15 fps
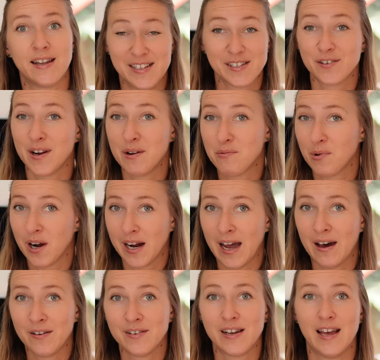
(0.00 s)
It's a great
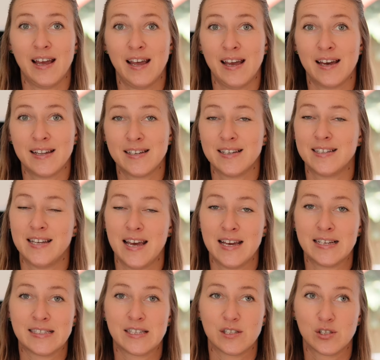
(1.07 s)
workout and it takes